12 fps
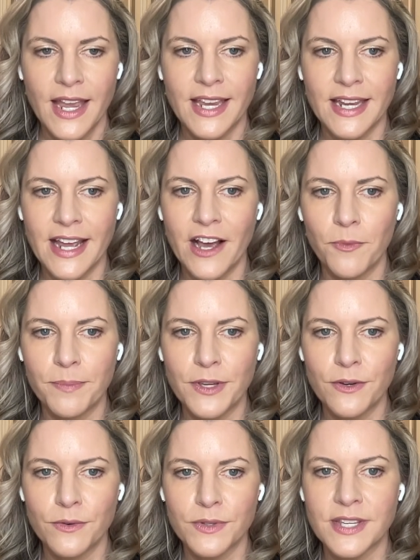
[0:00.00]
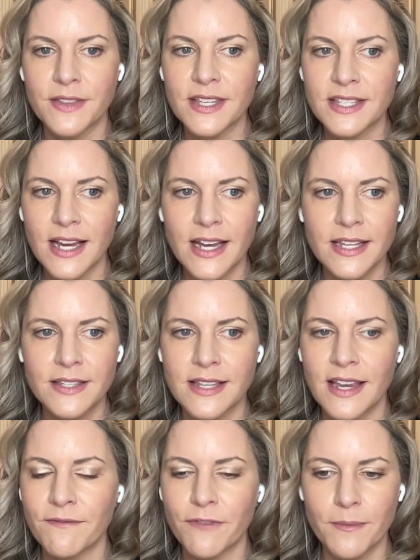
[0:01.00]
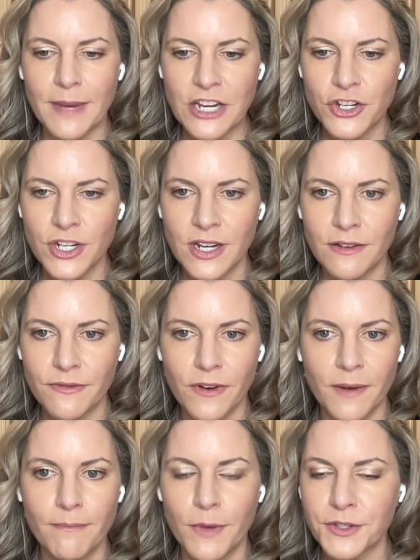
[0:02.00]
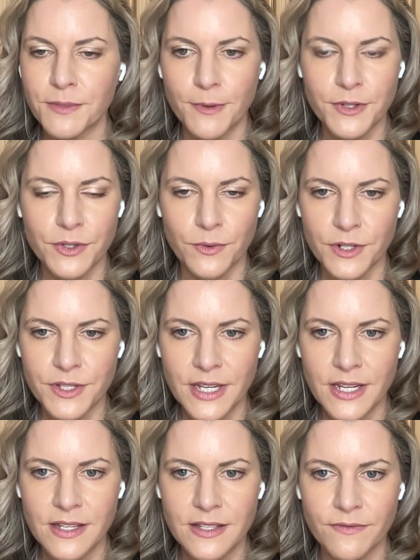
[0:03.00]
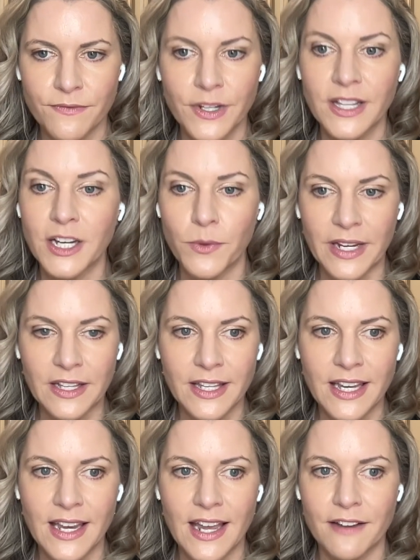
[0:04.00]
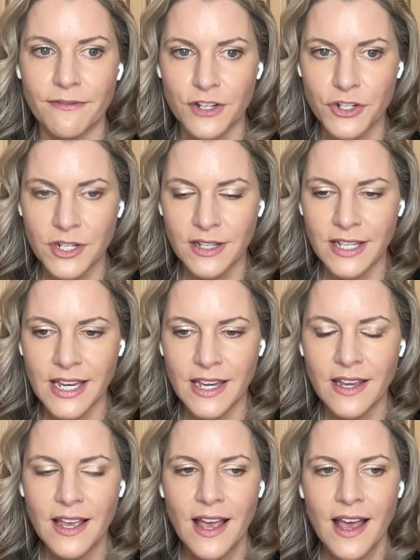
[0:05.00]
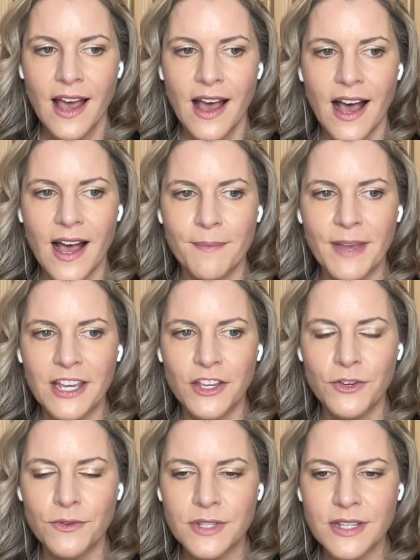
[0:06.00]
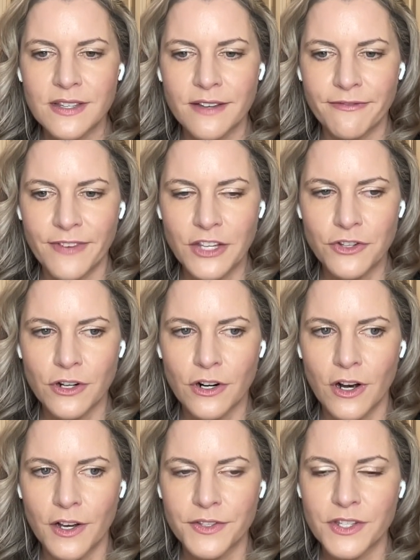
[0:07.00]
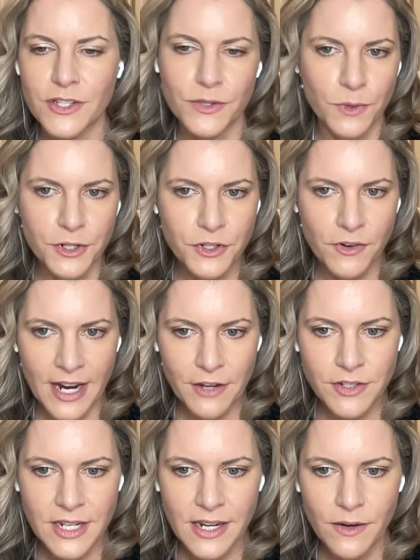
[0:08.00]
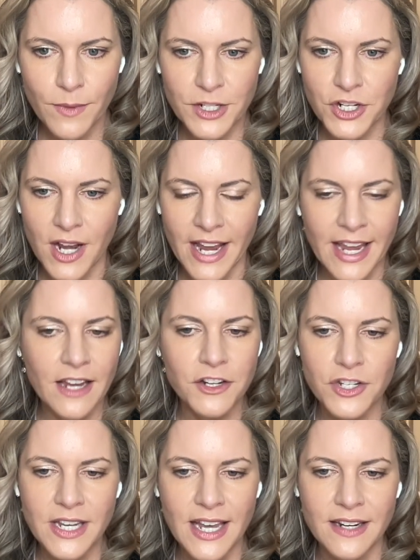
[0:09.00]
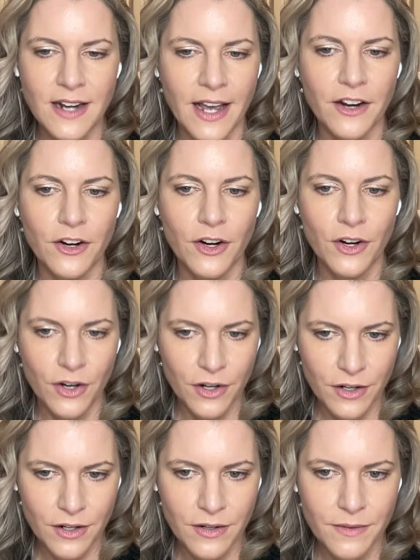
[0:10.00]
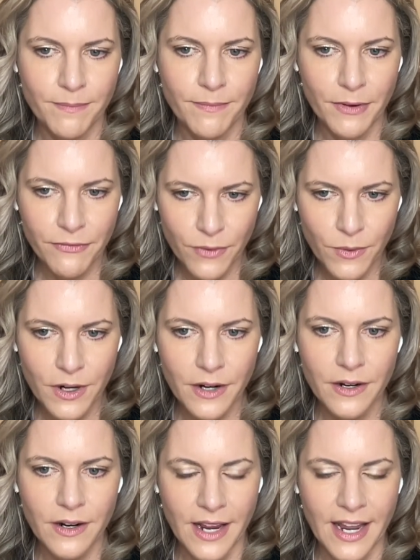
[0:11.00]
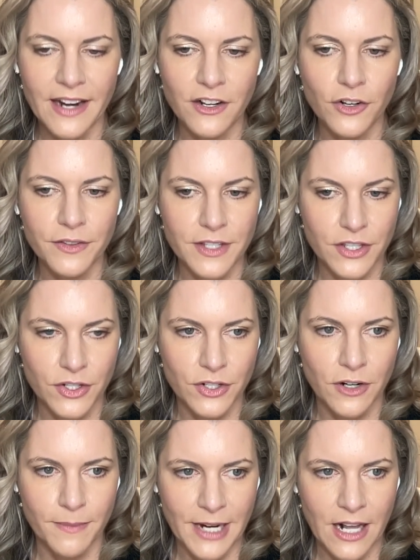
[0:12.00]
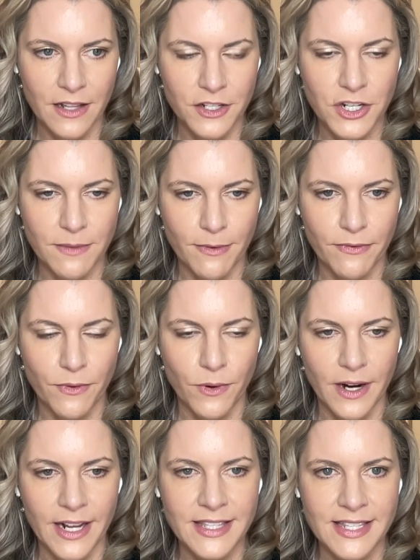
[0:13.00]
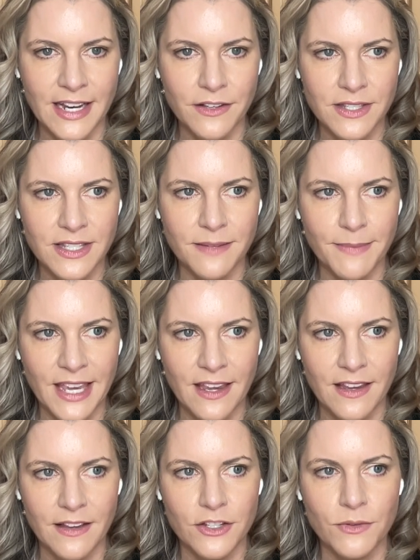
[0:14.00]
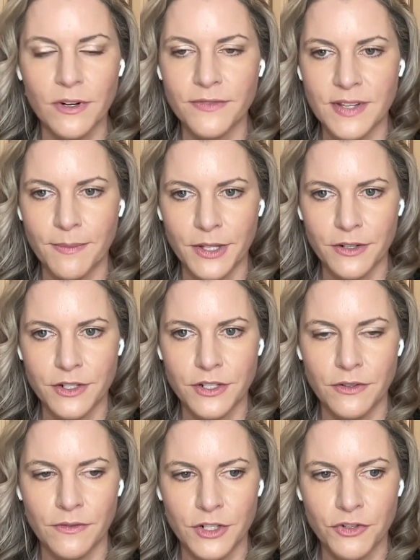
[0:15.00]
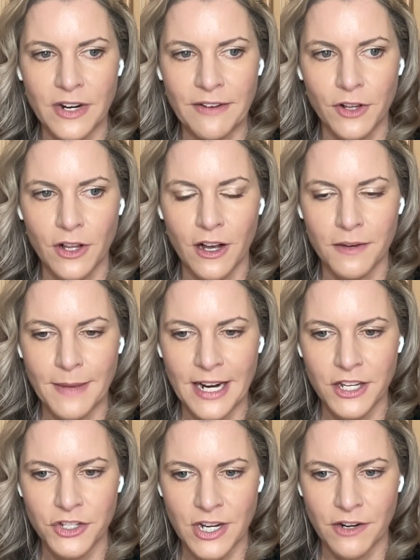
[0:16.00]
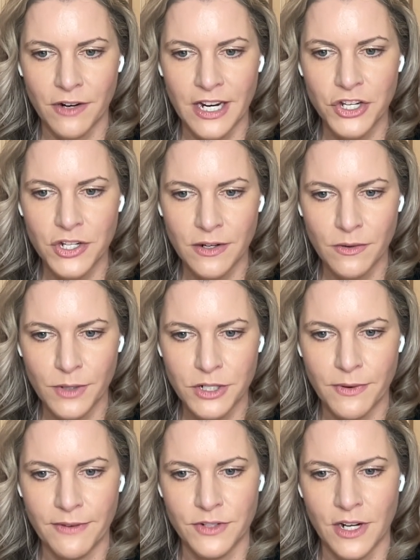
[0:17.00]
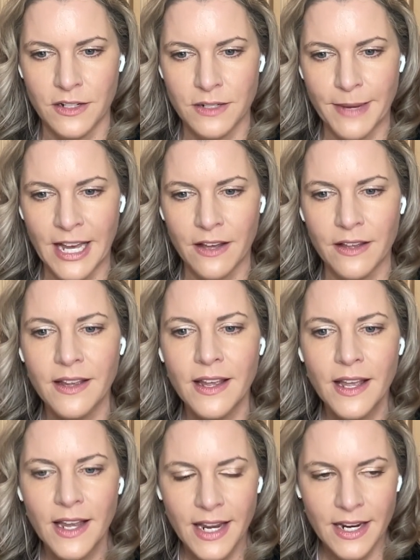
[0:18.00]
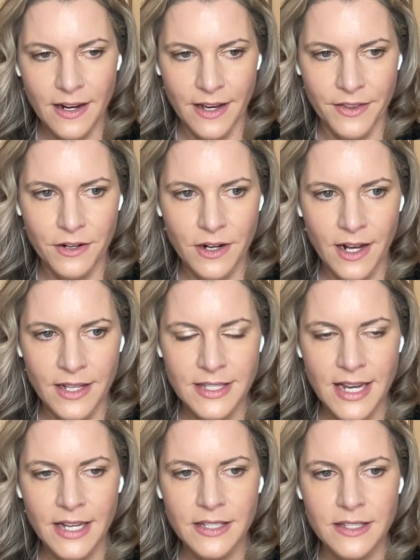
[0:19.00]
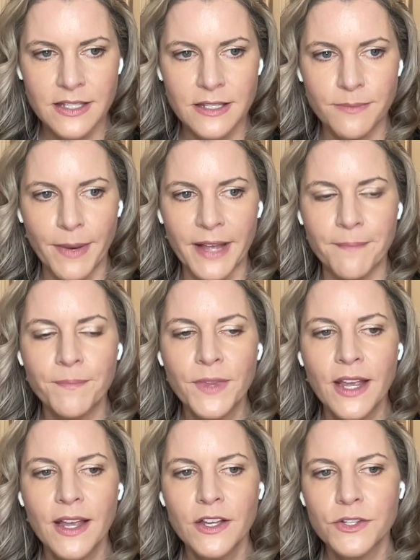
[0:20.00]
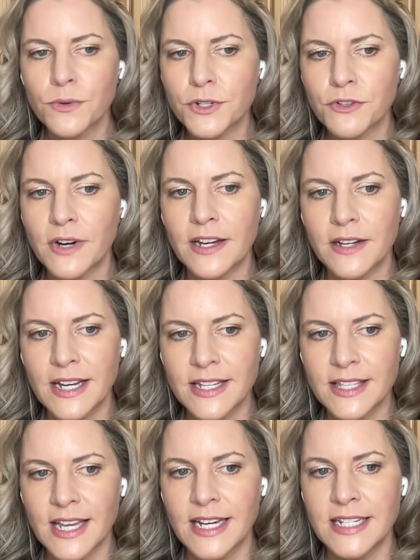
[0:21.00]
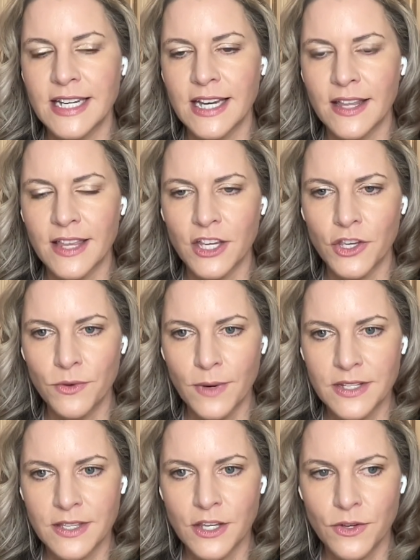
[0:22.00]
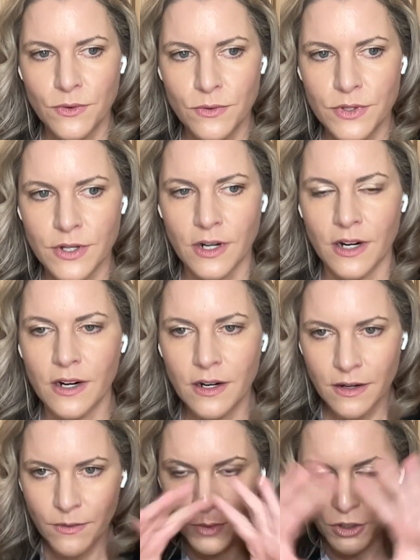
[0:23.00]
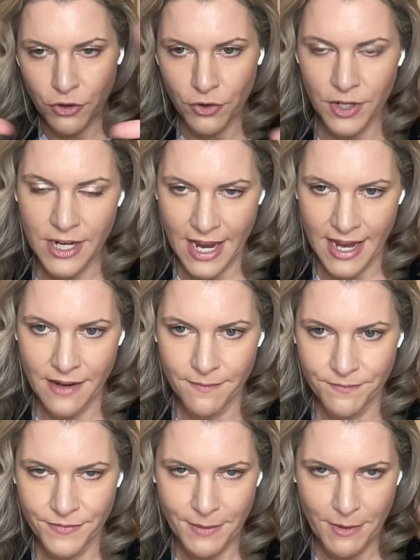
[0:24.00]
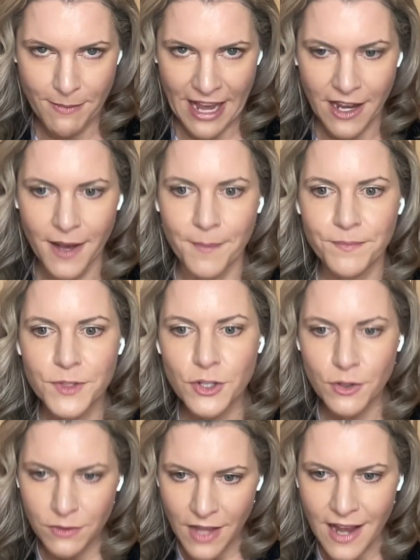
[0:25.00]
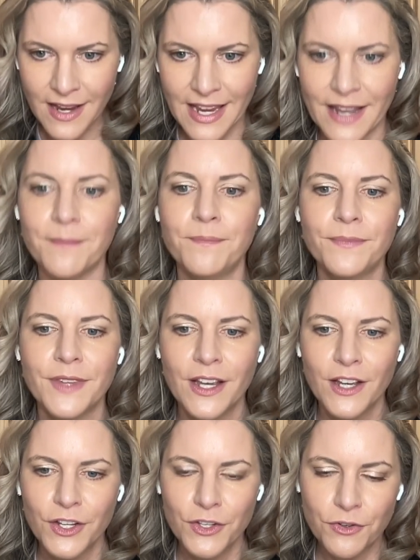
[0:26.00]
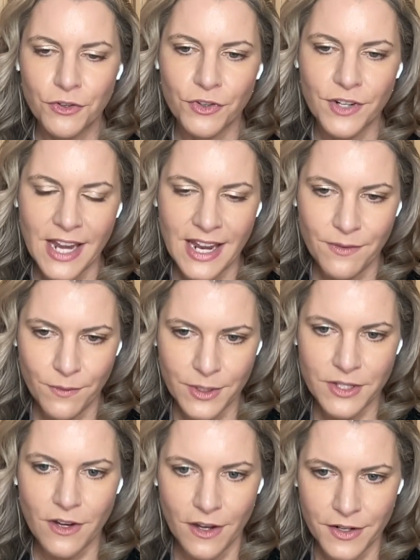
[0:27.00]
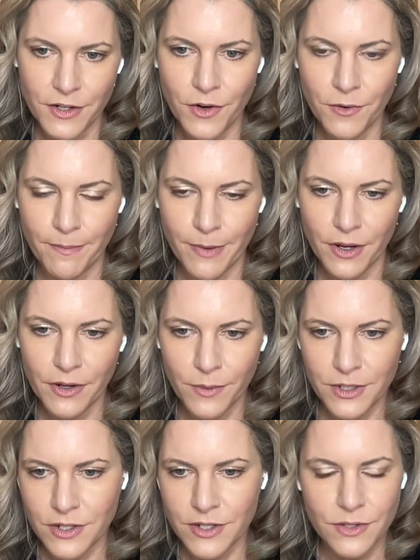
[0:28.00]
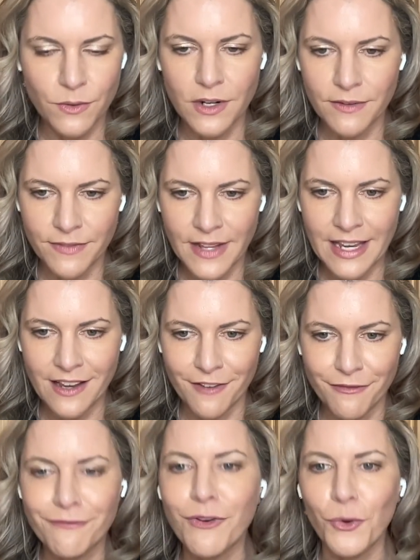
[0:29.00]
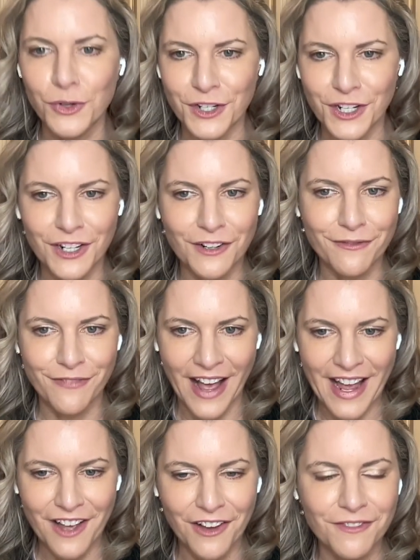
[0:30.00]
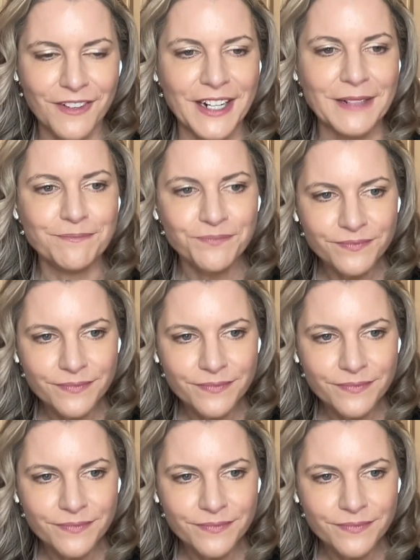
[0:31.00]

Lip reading: It can help you synthesize information from multiple sources really quickly and efficiently. It uses a feature called source grounding, which I actually had not heard before. I hadn't heard this terminology before. It sounds to me sort of similar to retrieval augmented generation, which we've talked about in other contexts. But source grounding is the idea that you as the user will create, let me back up. So you log in, you create what's called a notebook, which is sort of like a folder or file, right?